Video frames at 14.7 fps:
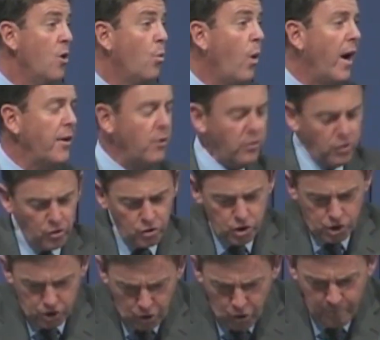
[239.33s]
Why don't you
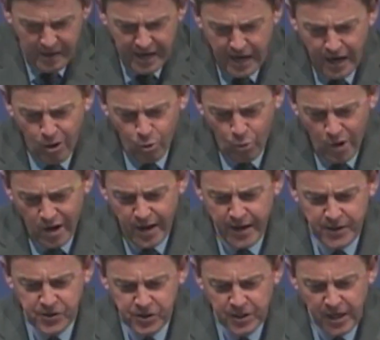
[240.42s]
show me how
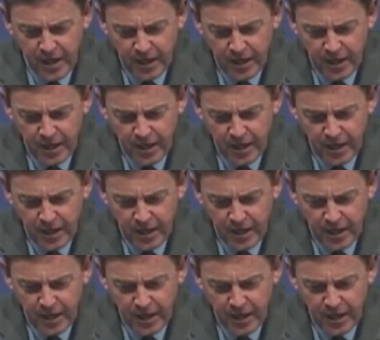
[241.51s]
wise